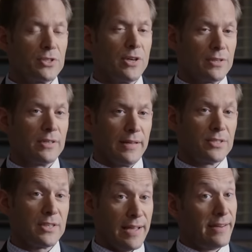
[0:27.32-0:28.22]
Miss Dawson on
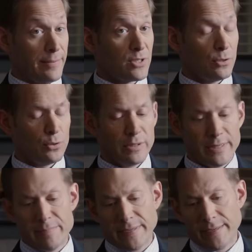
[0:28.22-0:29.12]
the stand,
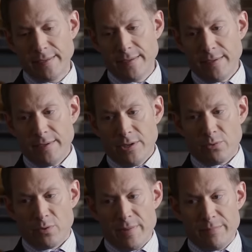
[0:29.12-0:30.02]
absolutely, but
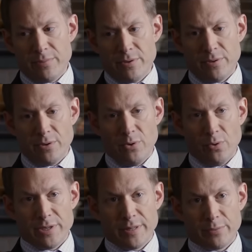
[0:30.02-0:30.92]
remember who
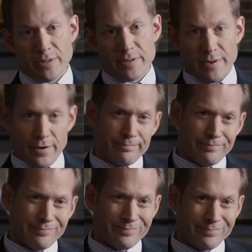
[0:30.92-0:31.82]
we're dealing with here.
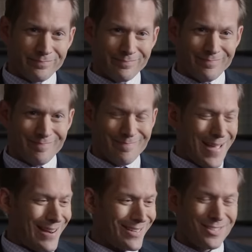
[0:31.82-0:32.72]

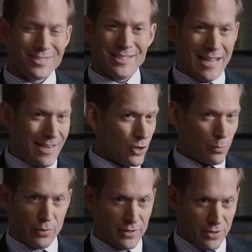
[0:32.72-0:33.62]
Maddox is a take
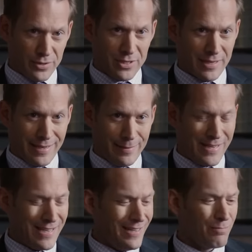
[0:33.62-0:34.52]
no prisoners type.
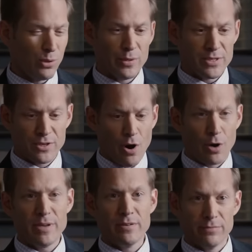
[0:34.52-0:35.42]
He employs an
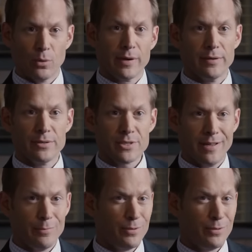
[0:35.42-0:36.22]
army of lawyers to